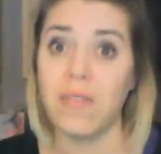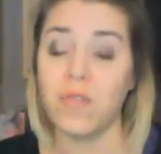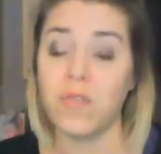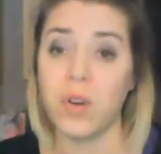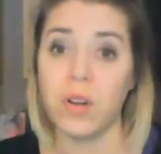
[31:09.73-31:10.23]

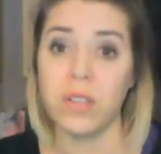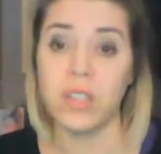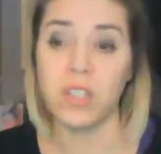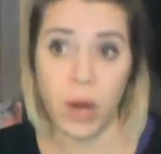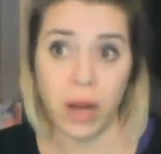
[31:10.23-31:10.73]
For
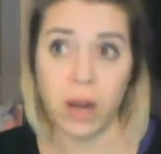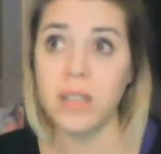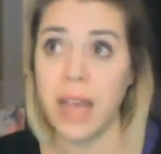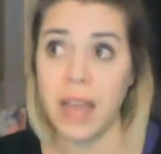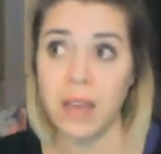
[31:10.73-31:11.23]
Square,
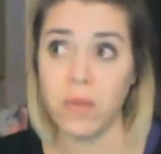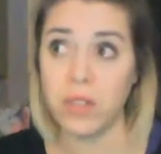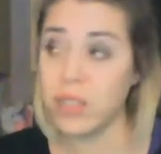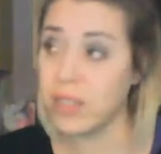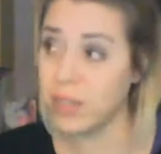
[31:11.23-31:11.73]
because I
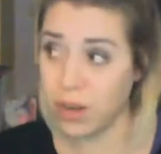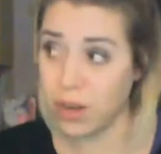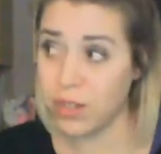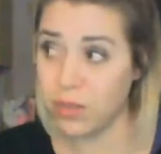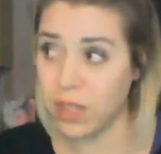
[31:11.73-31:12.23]
originally
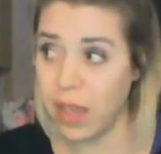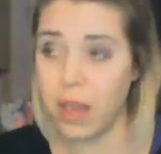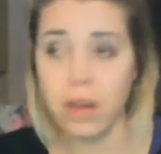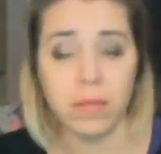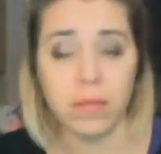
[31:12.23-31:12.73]
started using that,